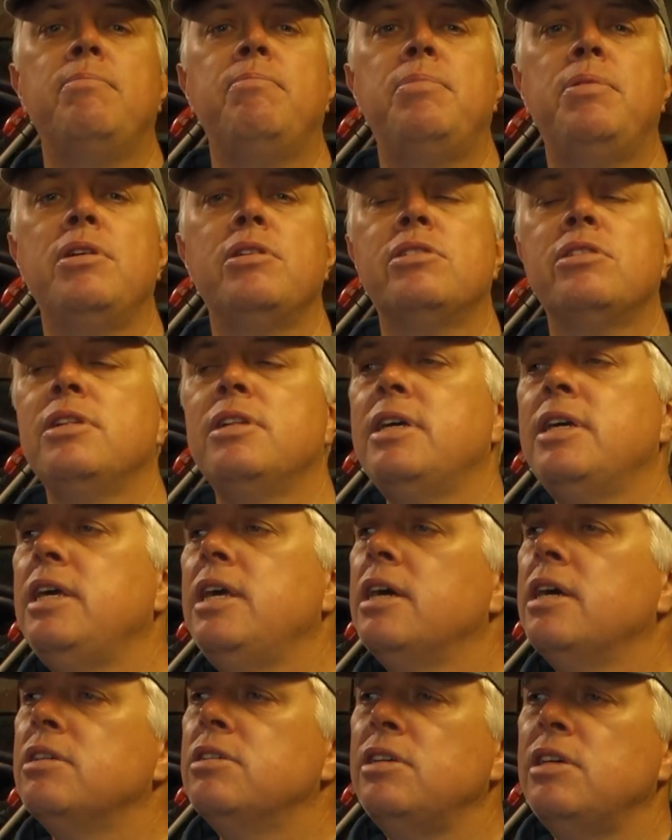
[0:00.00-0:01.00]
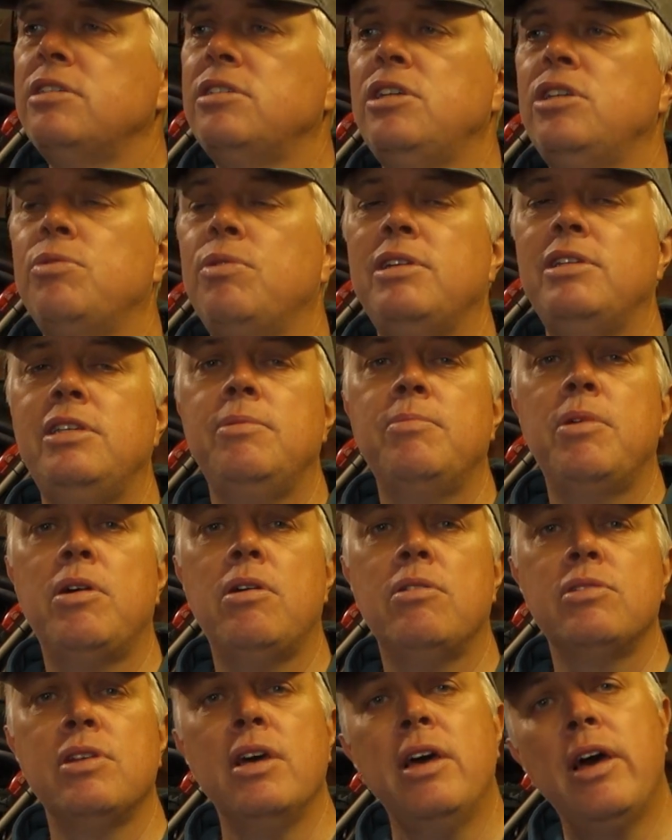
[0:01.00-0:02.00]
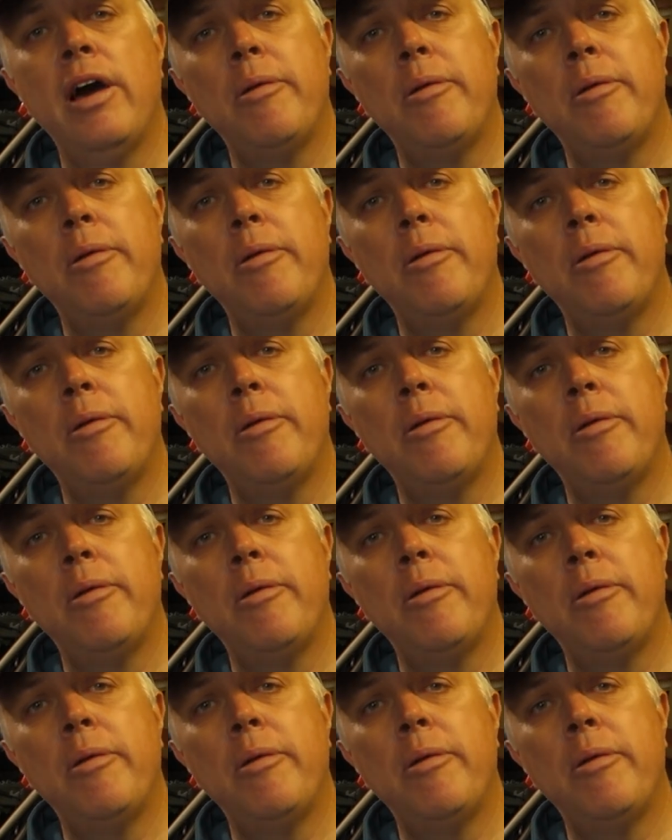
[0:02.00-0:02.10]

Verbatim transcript: Personally, uh, 60 to 80 miles.